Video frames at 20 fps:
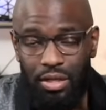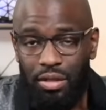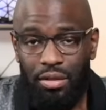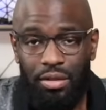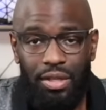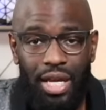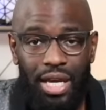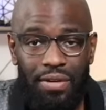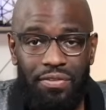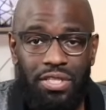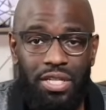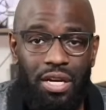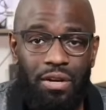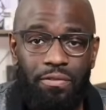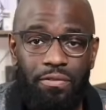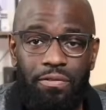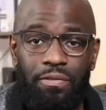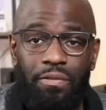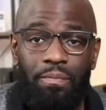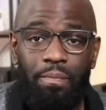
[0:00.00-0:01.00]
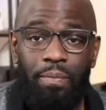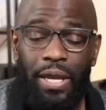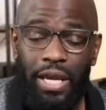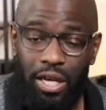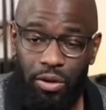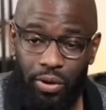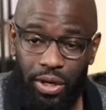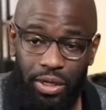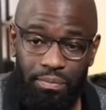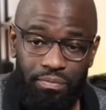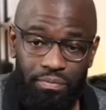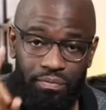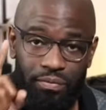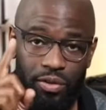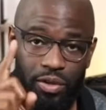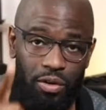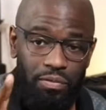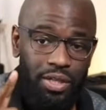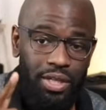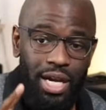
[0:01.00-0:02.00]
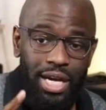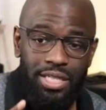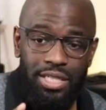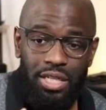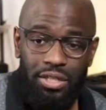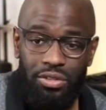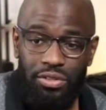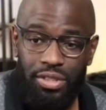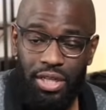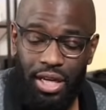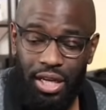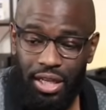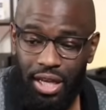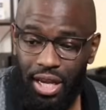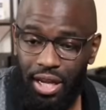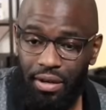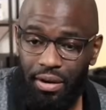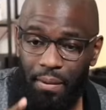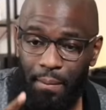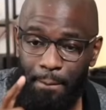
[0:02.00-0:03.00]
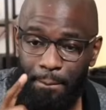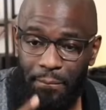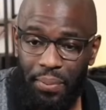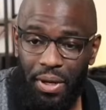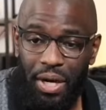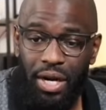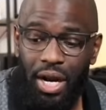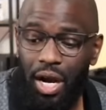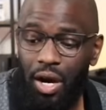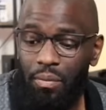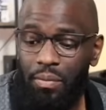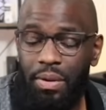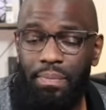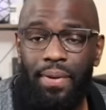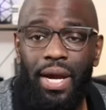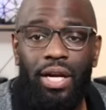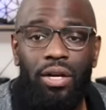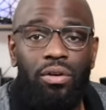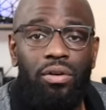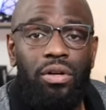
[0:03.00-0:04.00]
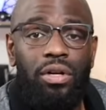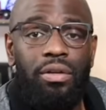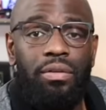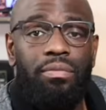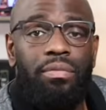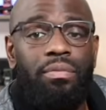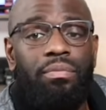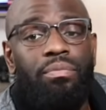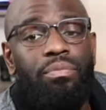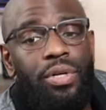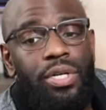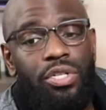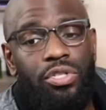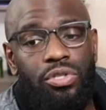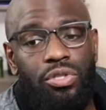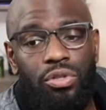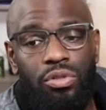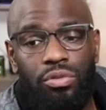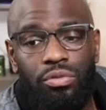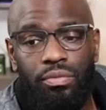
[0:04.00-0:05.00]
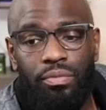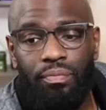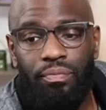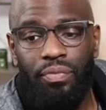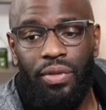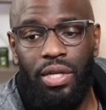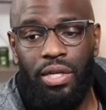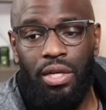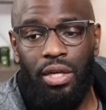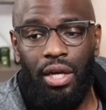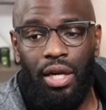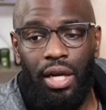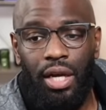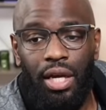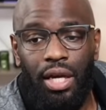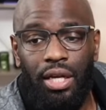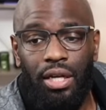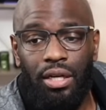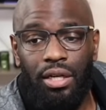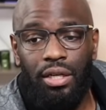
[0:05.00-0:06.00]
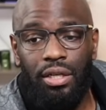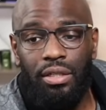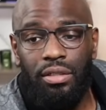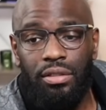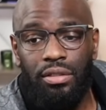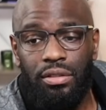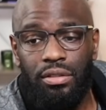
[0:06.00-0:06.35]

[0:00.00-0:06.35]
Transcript: life stuff. Anyway, hopefully you guys understand that. But I'll be back on pretty soon. And